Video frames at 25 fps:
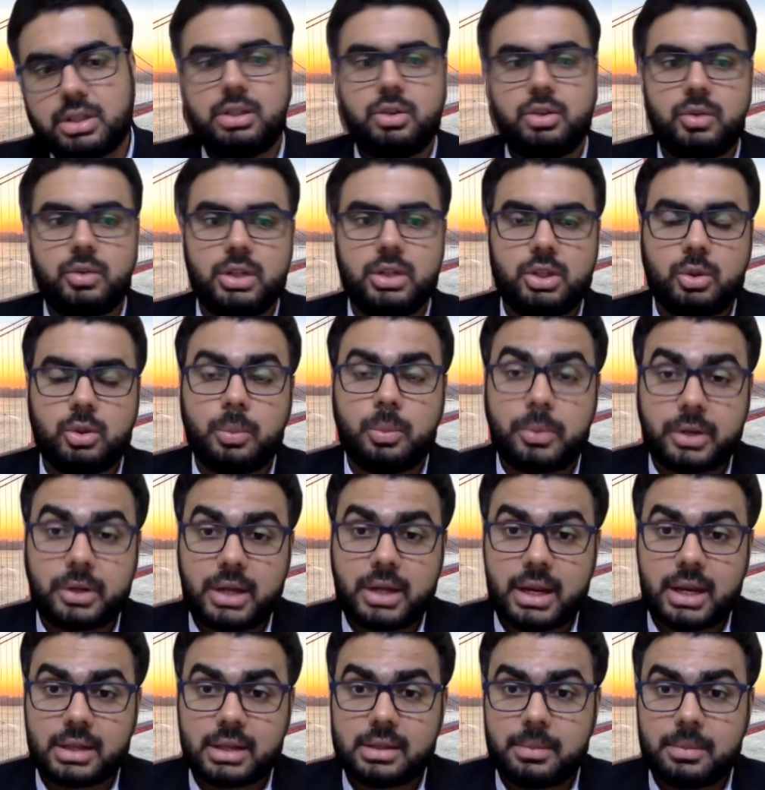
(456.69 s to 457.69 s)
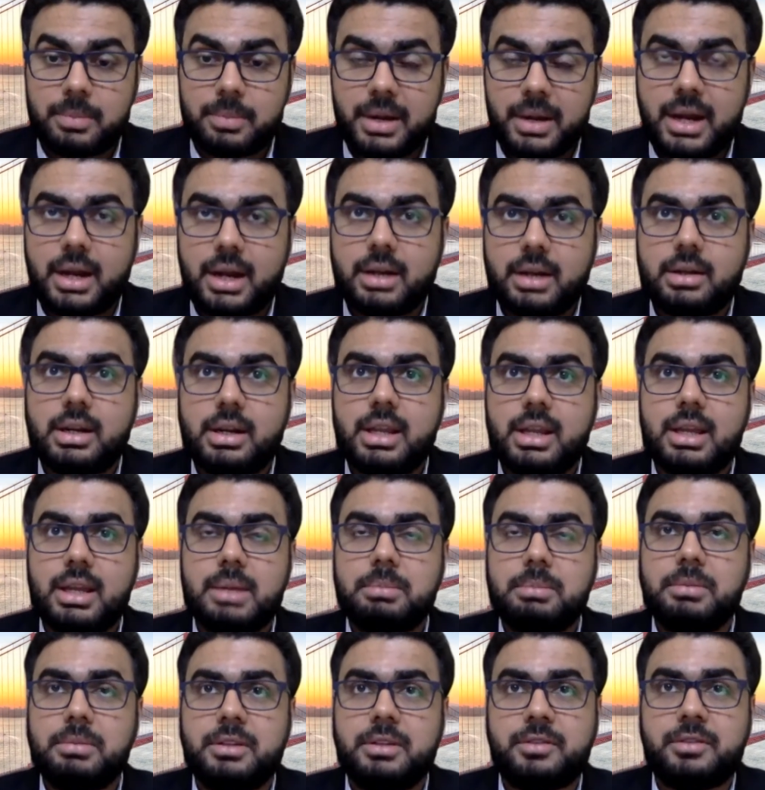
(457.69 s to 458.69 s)
you need to protect the brand
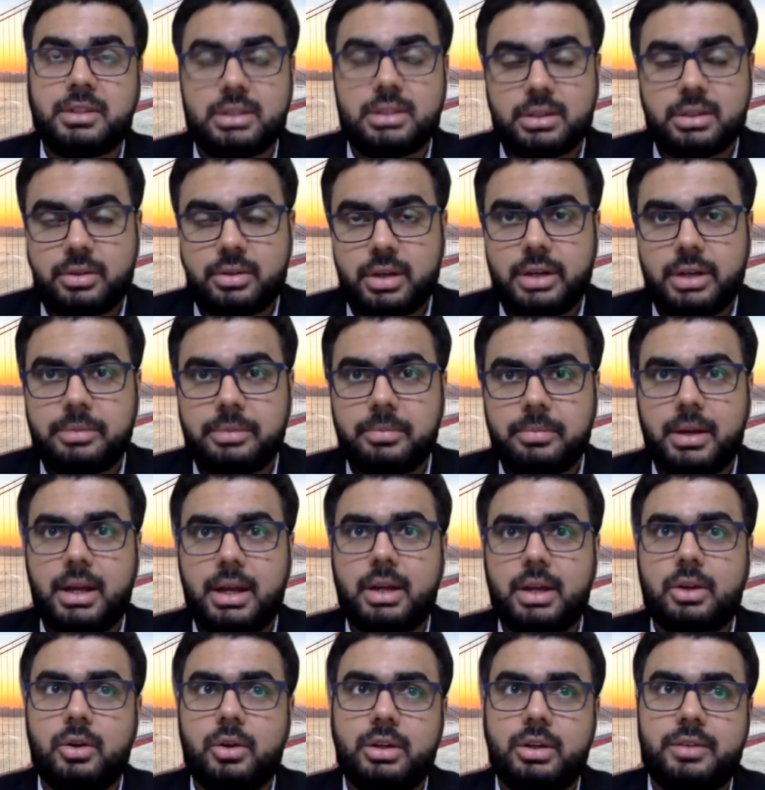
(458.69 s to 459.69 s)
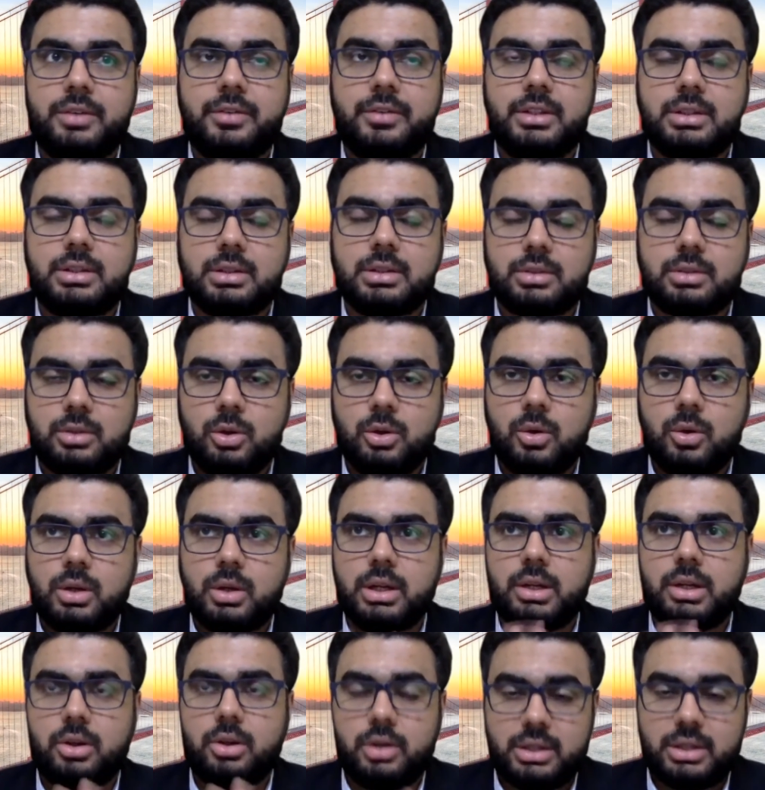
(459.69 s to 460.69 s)
name if it's a trademark, or if it's a
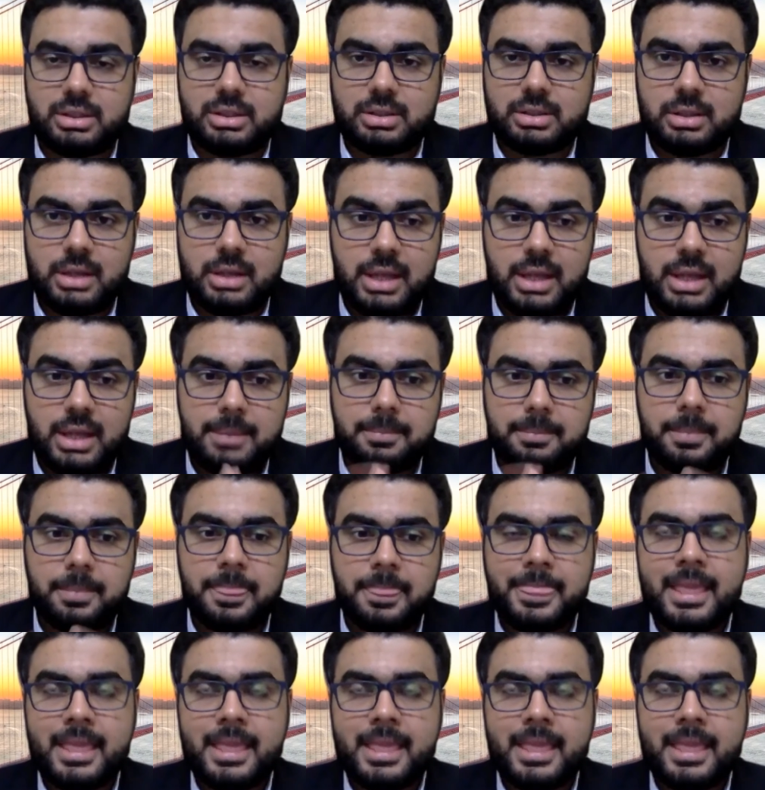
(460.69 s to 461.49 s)
slogan or it's a name,